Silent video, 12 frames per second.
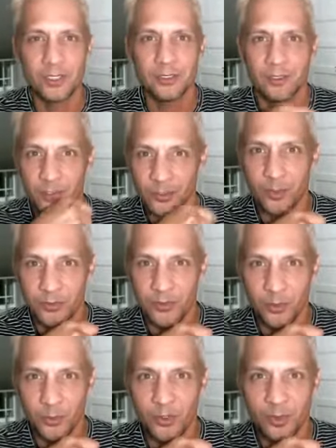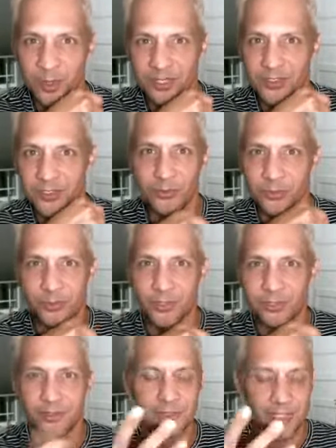You're just supposed to hold it, but I still do
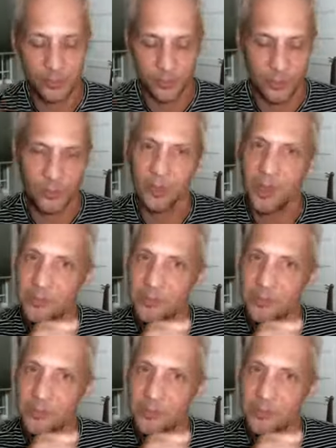this. It's kind of weird,